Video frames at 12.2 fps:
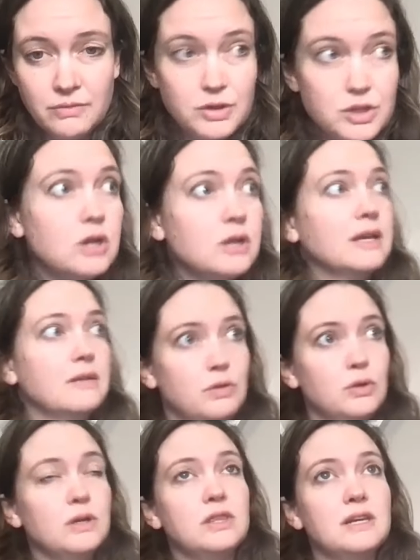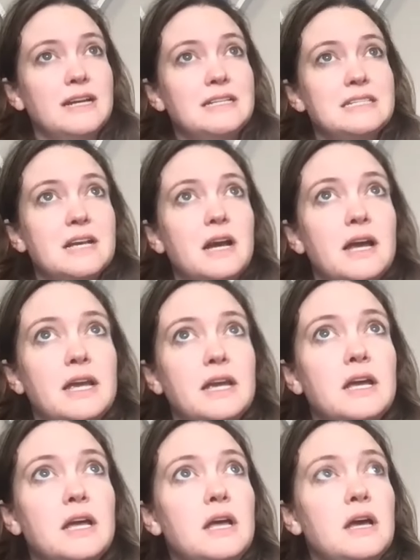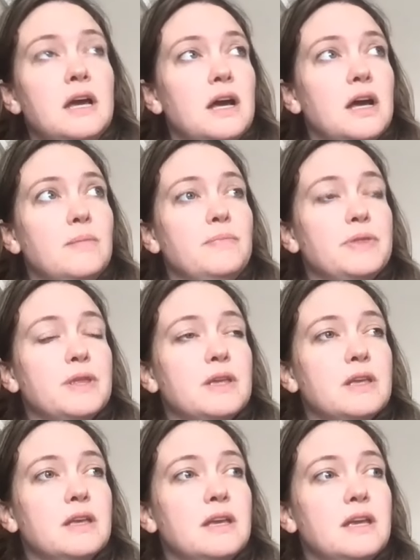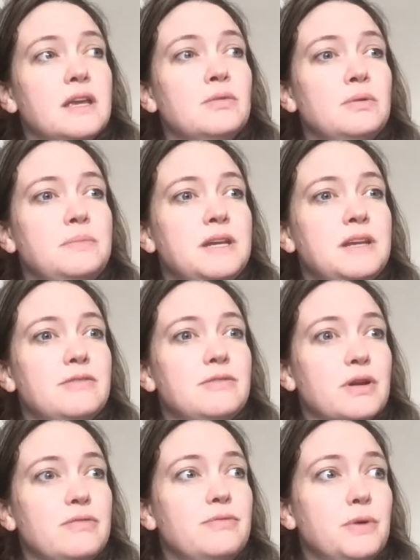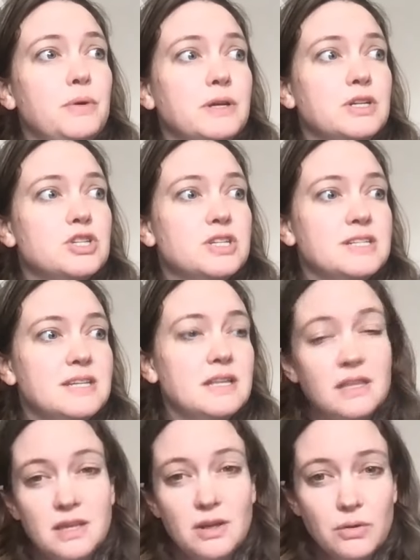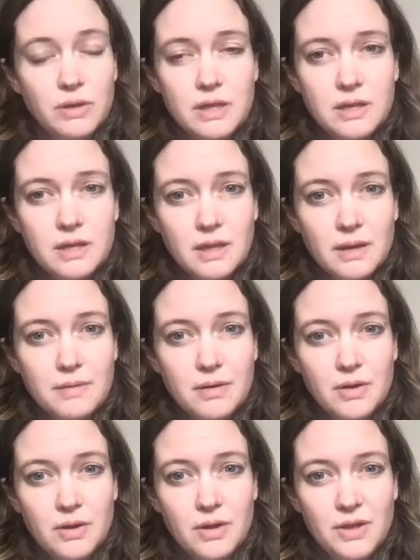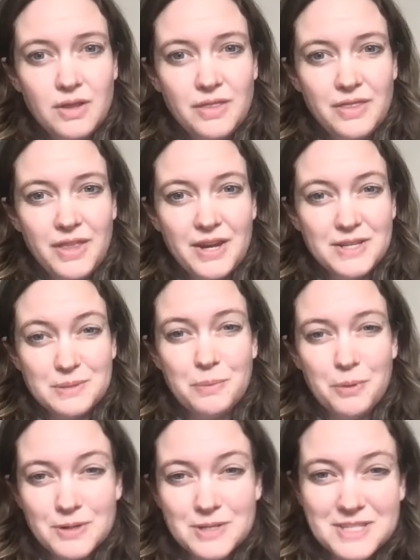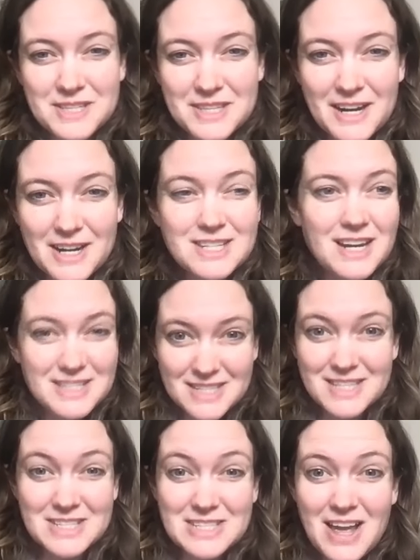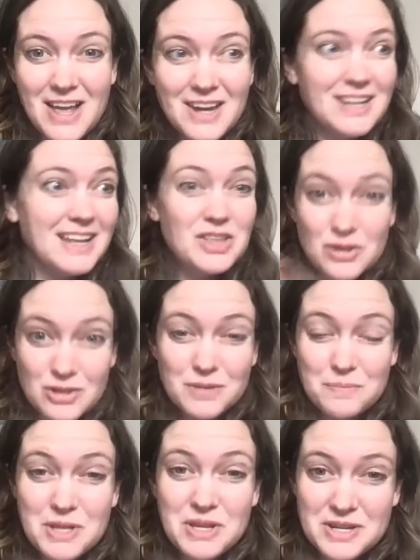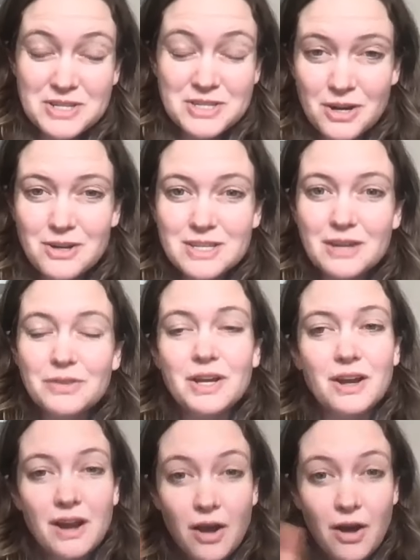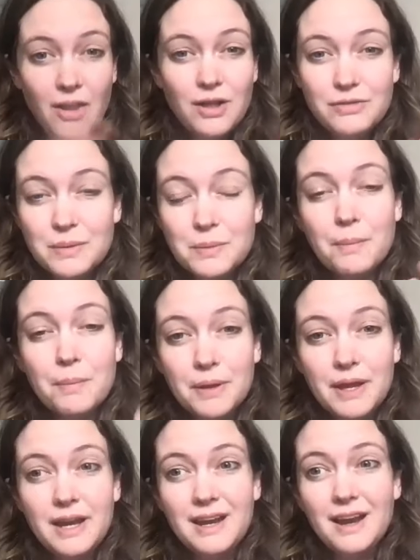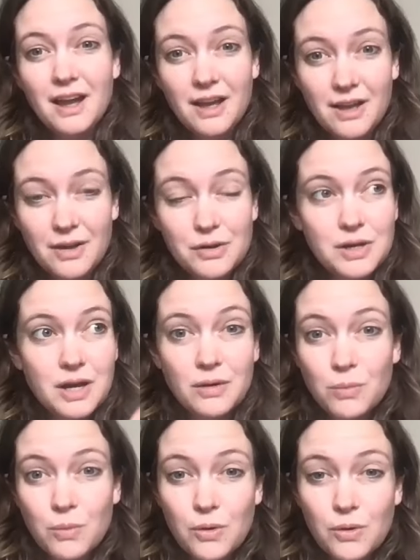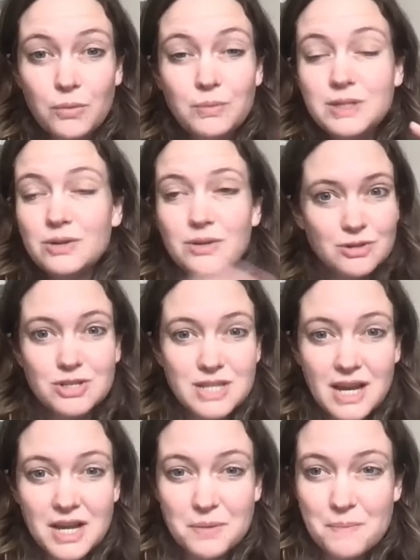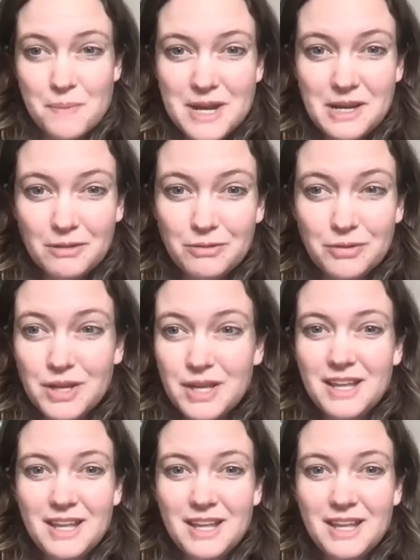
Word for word: of the chart. Like if you look at the night sky, um, it would be very foolish to say that the only thing that that is important in the night sky is the sun. Like there's a million stars out there and all of them are playing a, a role. We don't understand many of